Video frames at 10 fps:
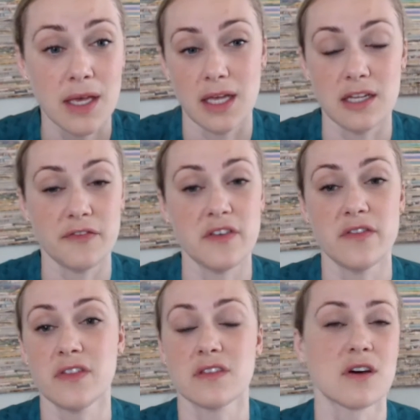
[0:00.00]
And if
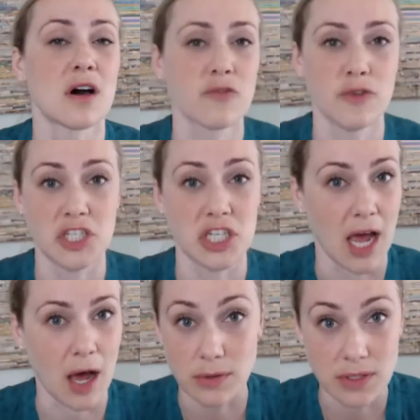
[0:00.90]
even the thought of reaching
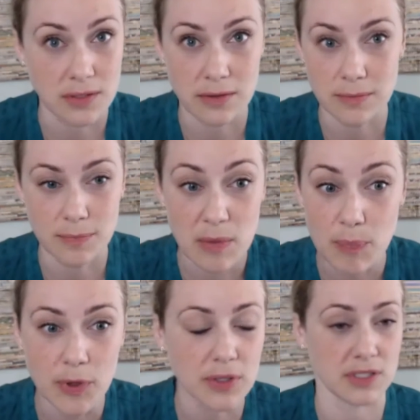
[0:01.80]
out to
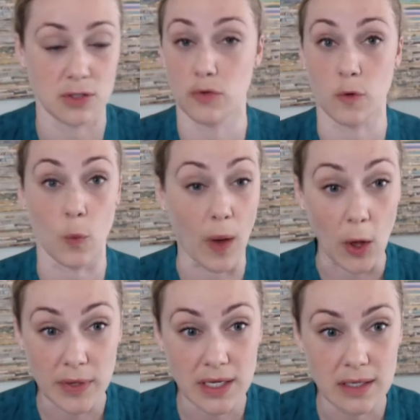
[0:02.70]
people is
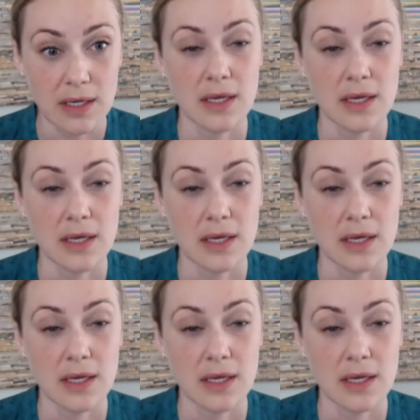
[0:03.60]
overwhelming,